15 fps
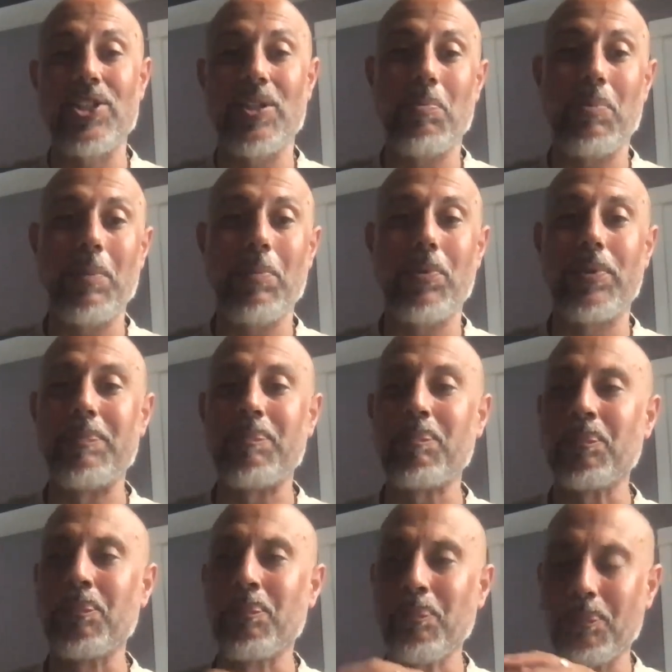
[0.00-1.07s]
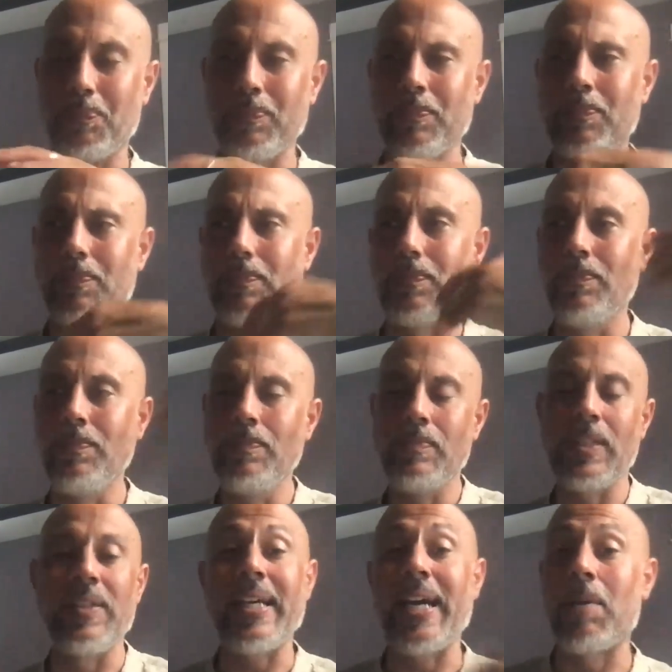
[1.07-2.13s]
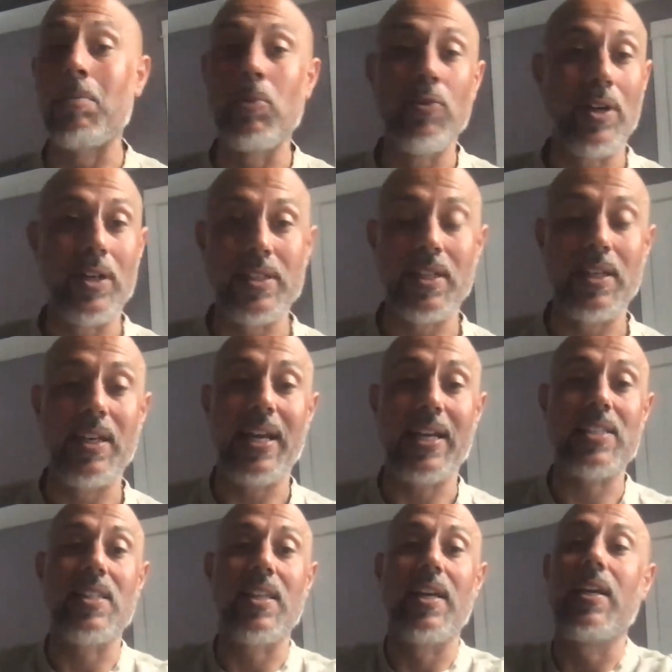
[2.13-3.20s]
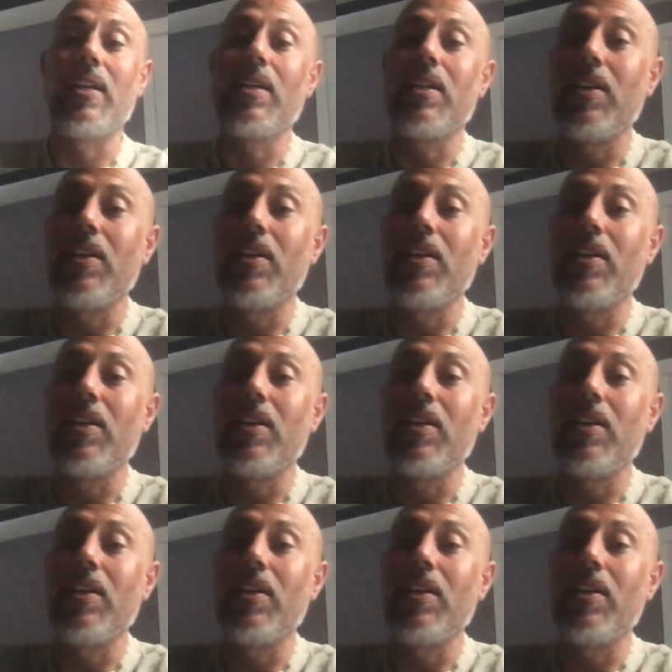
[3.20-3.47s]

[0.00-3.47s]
in people, and then they kind of move on to the next thing,